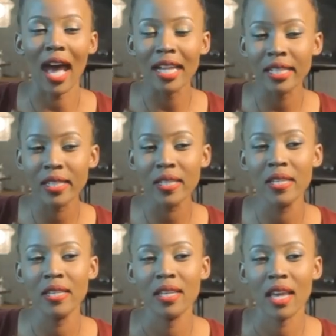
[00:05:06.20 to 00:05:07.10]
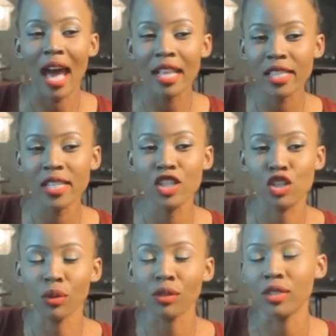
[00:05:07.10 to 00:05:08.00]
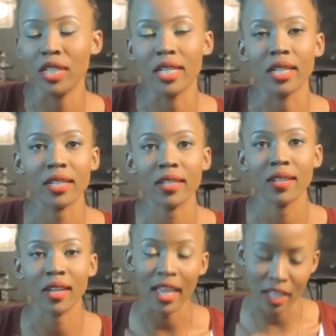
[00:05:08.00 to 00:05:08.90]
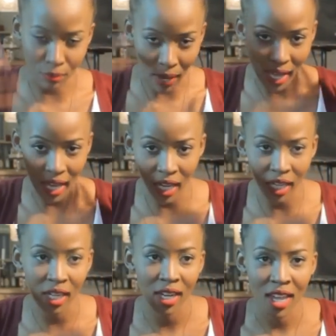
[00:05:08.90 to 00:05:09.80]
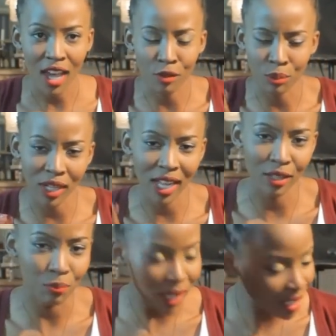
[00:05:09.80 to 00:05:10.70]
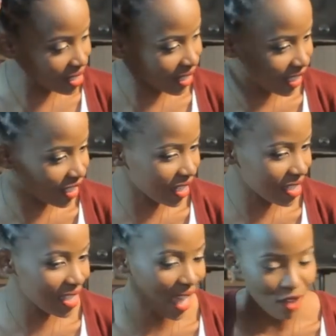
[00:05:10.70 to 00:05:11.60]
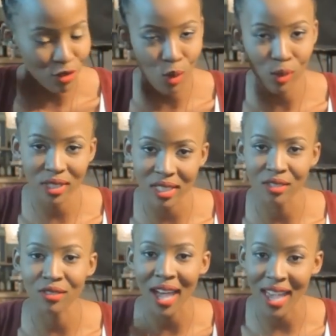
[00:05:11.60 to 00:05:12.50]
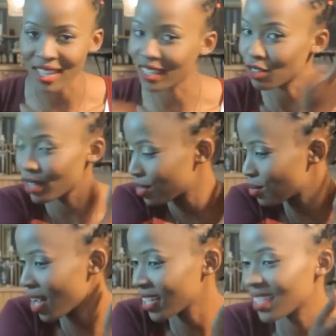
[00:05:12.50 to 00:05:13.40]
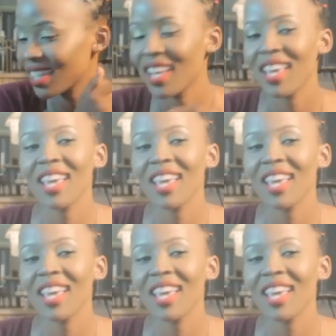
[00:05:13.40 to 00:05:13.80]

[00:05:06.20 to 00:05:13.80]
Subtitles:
artsy jewelry in it, like in my hair. I'd put like things, like you can see I have gold, silver, and the red ones.